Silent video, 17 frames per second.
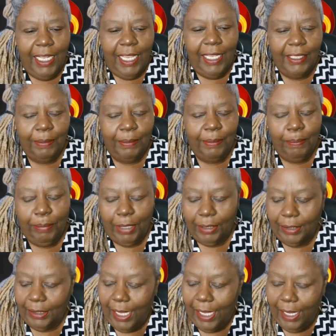Let's
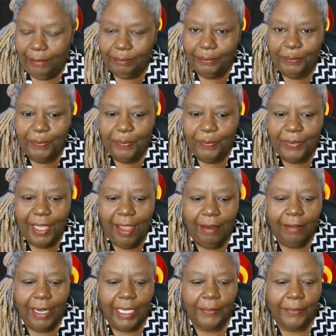buckle up.
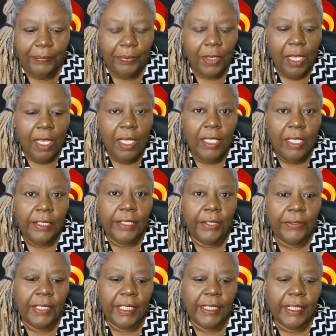All right.
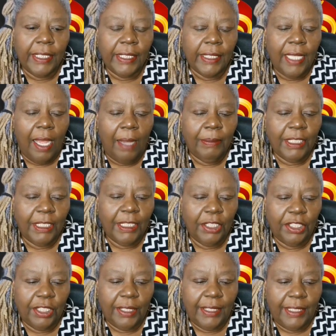So this is
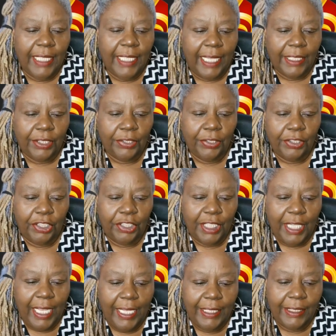Thomas Dexter
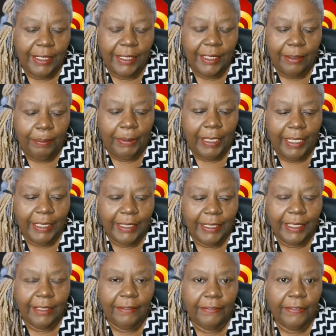Jakes, the
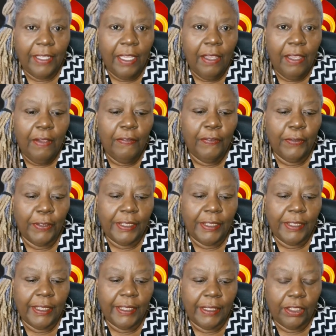plaintiff,
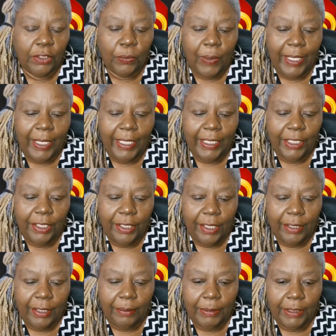versus Duane
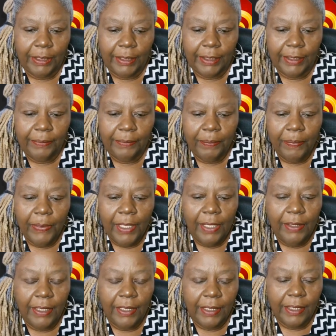Youngblood.
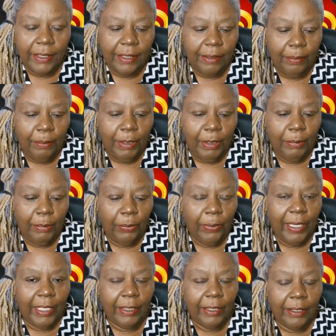This is the
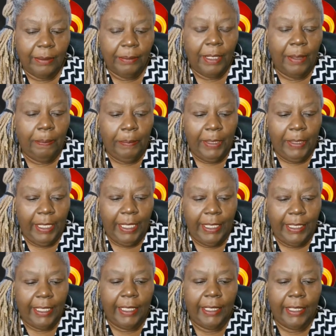memorandum
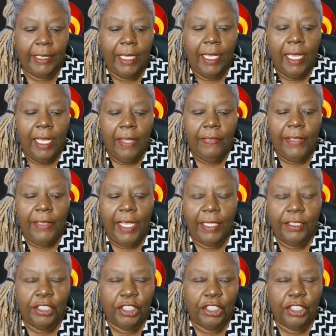opinion that